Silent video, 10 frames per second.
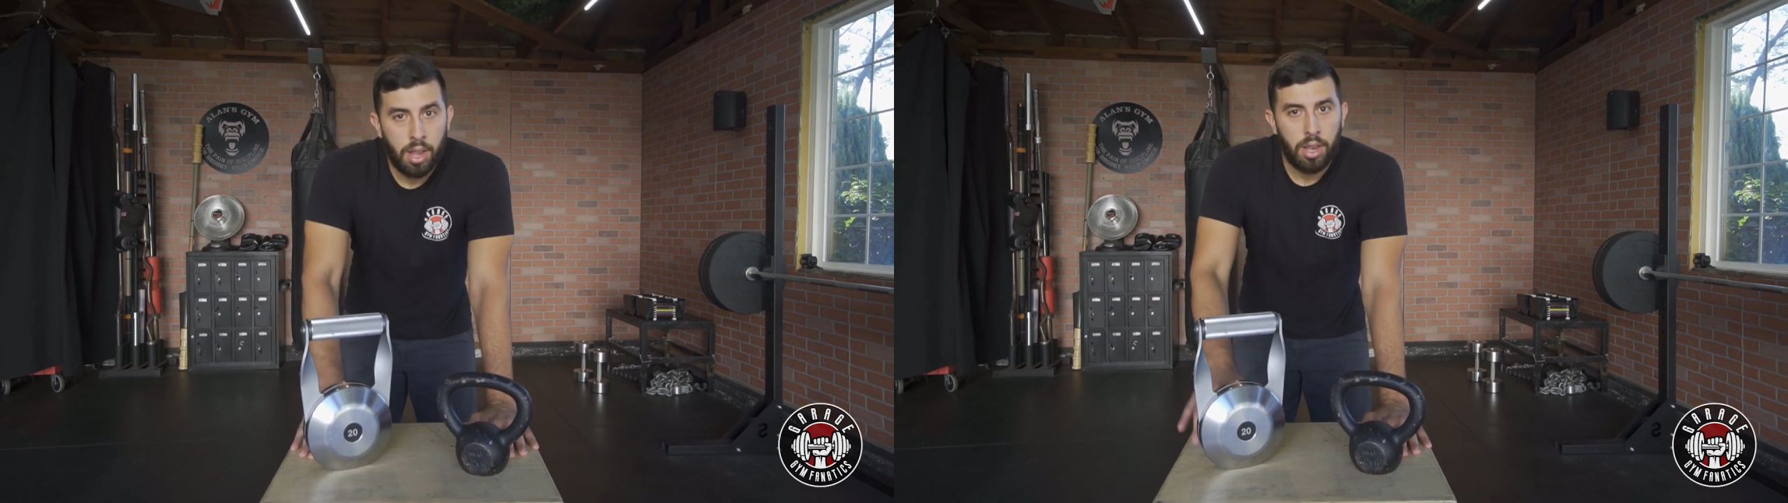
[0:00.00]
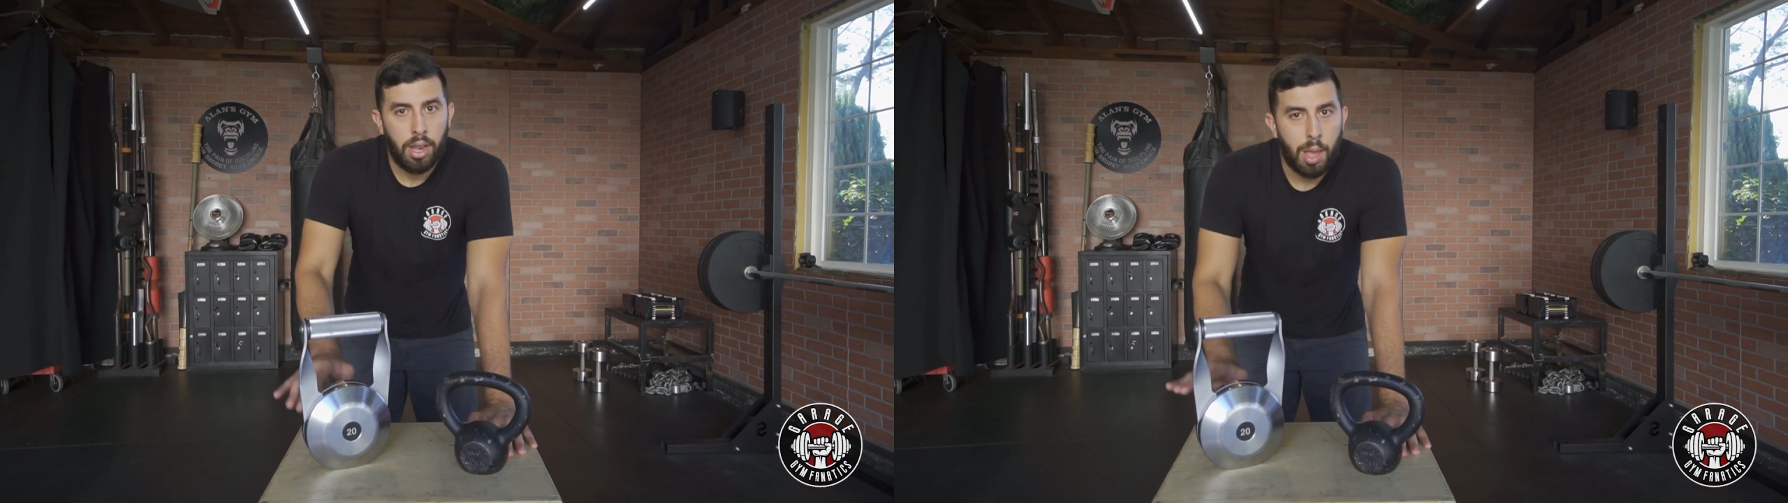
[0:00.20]

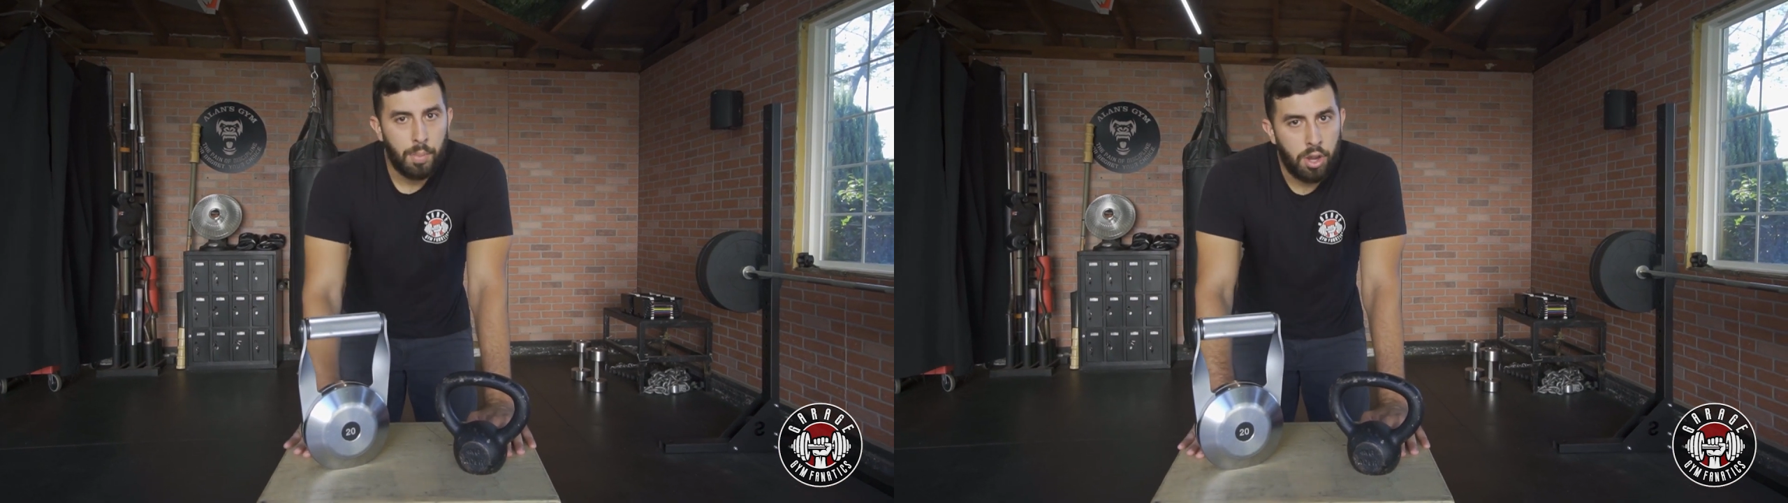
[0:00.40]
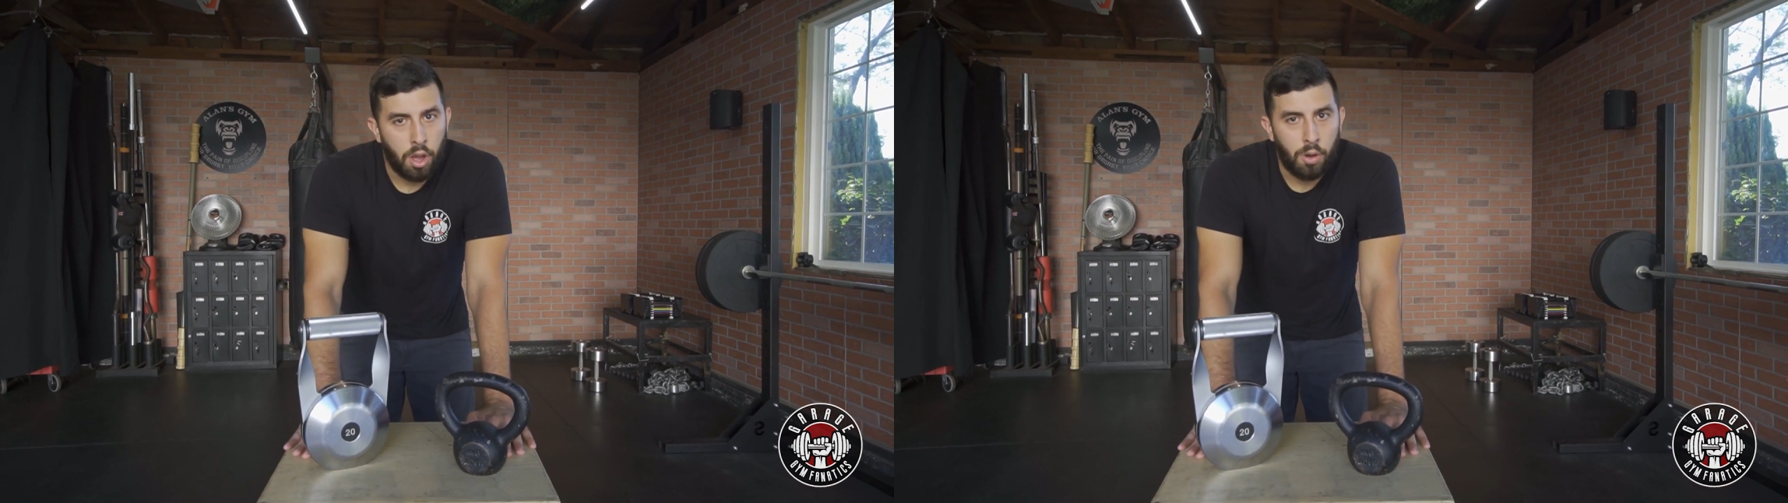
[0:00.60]
Let
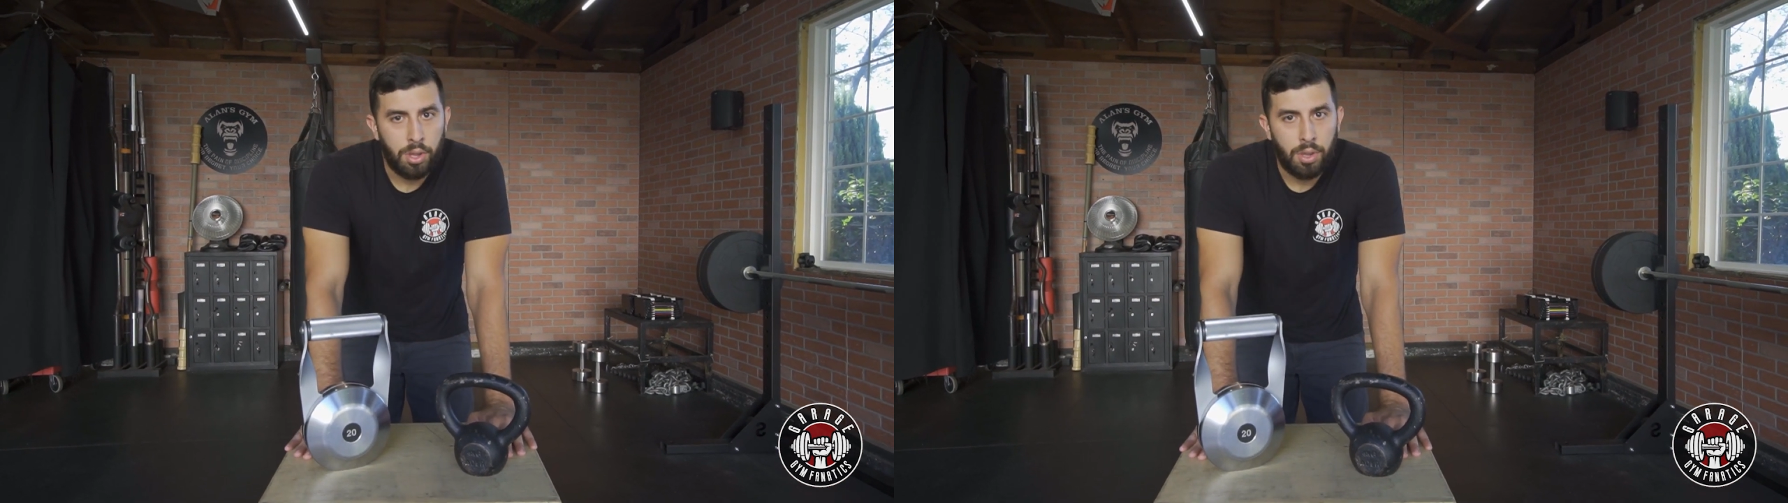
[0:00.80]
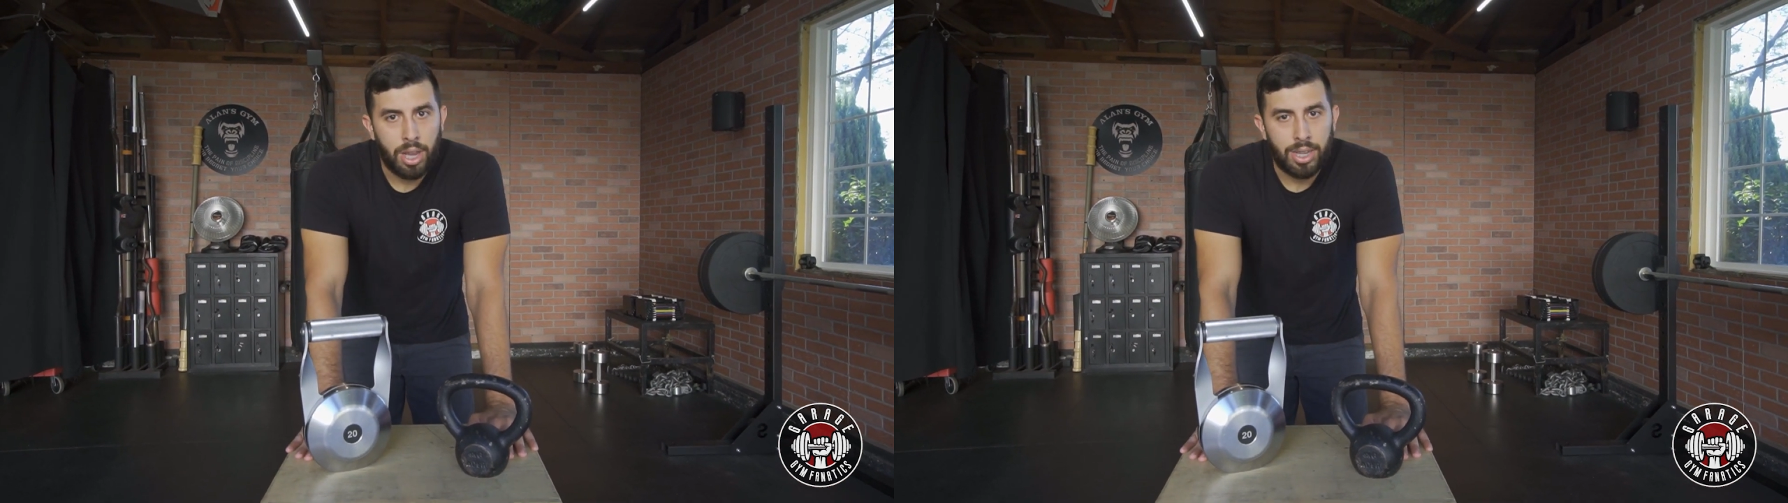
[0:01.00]
me know
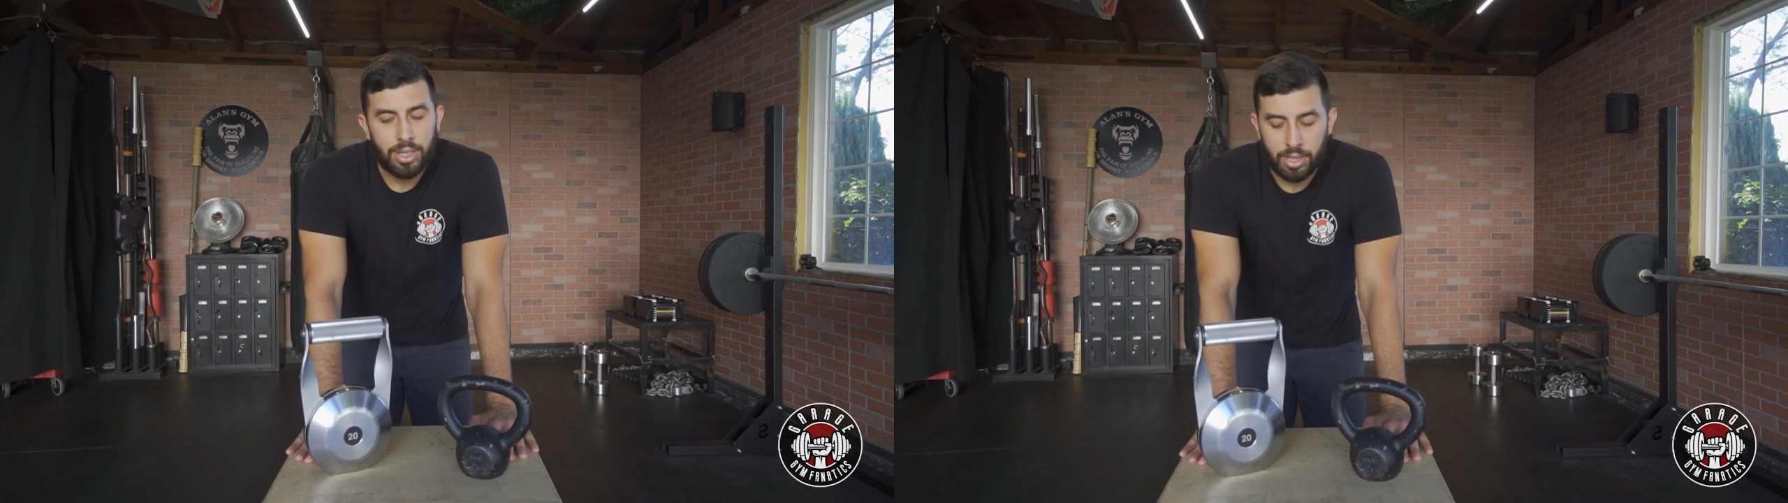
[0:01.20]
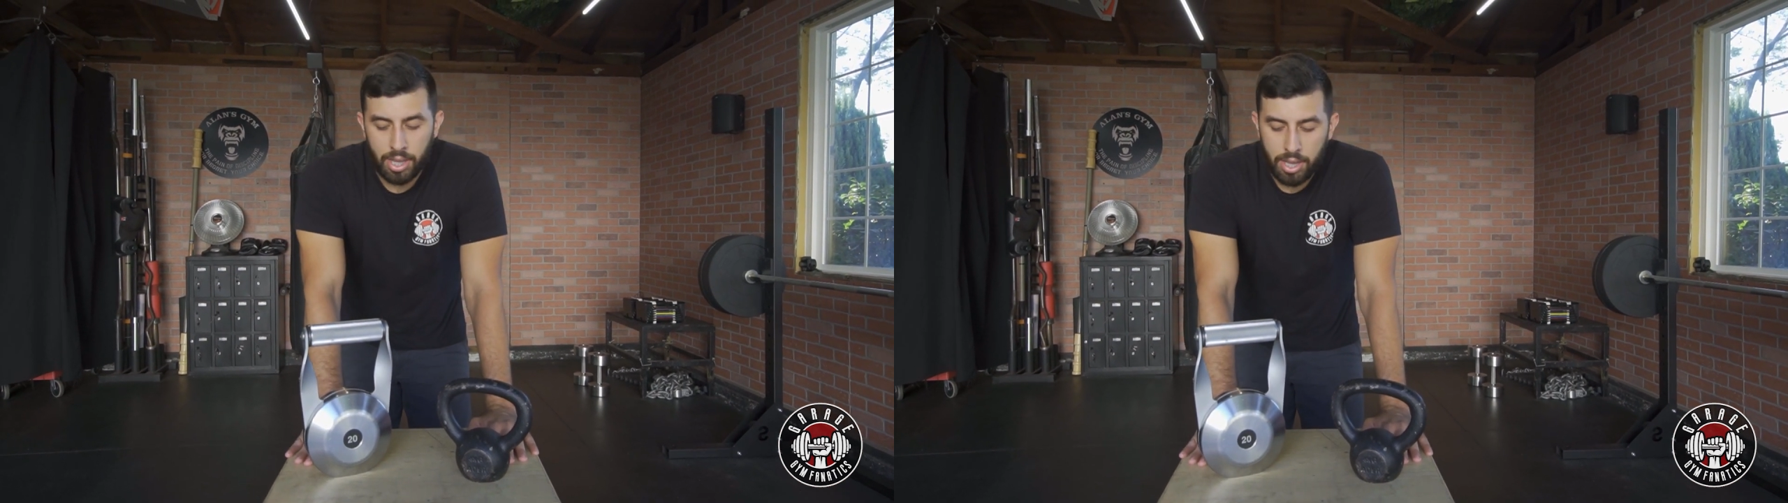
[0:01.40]
what you
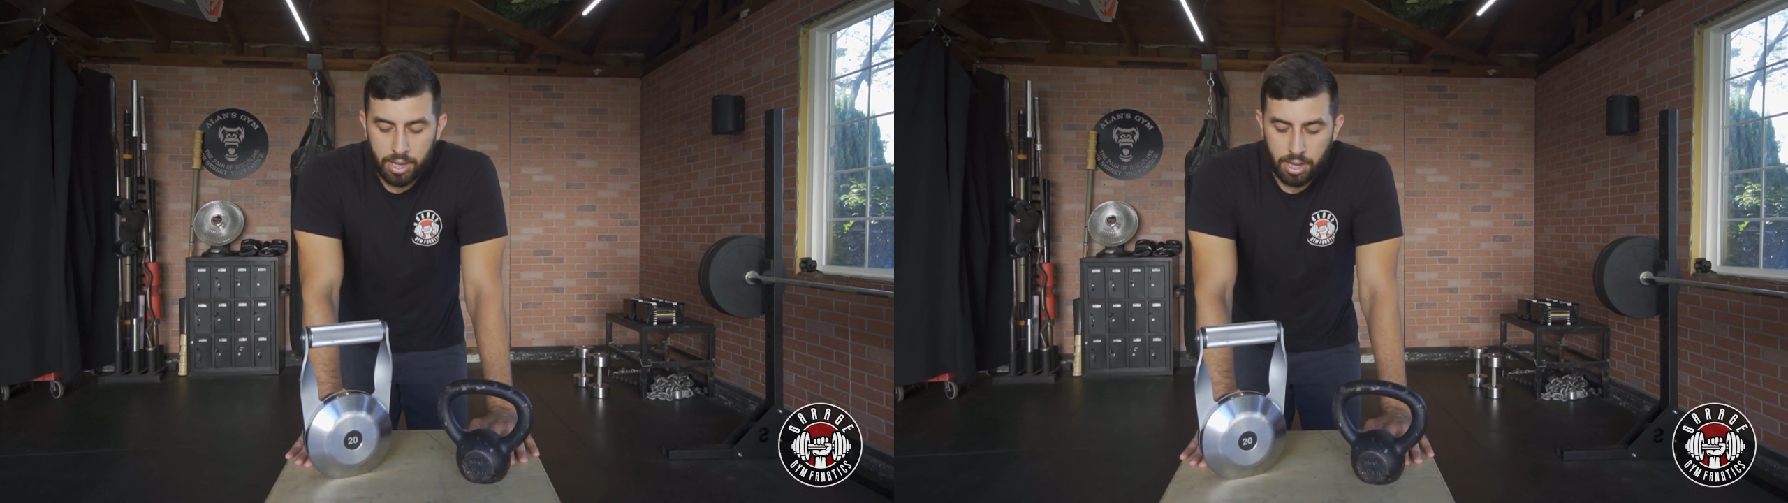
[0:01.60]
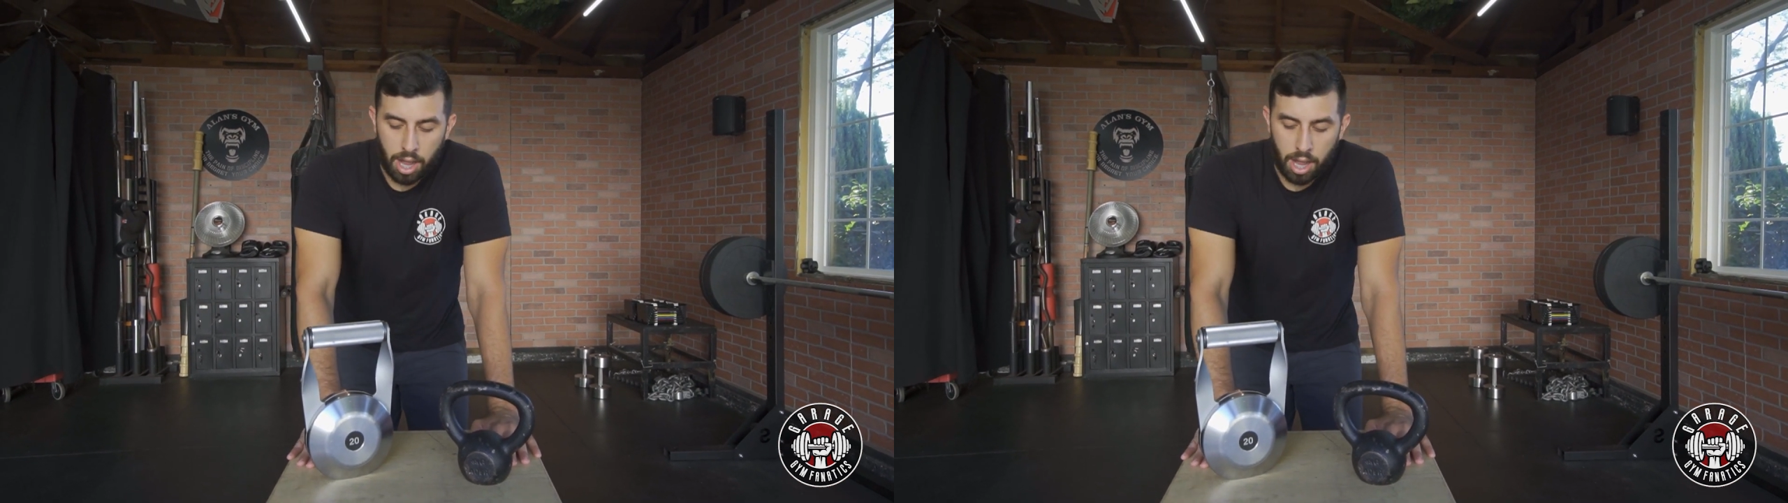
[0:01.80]
guys think.